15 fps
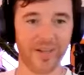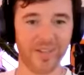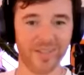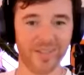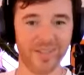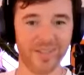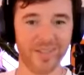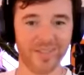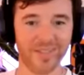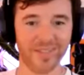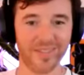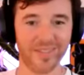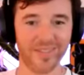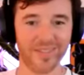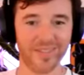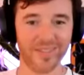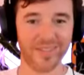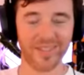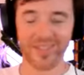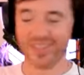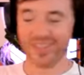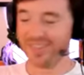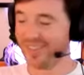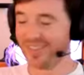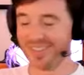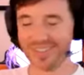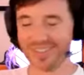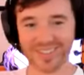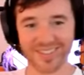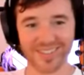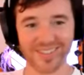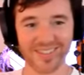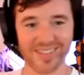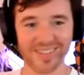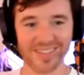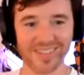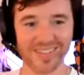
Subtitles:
he's in college, so but my youngest,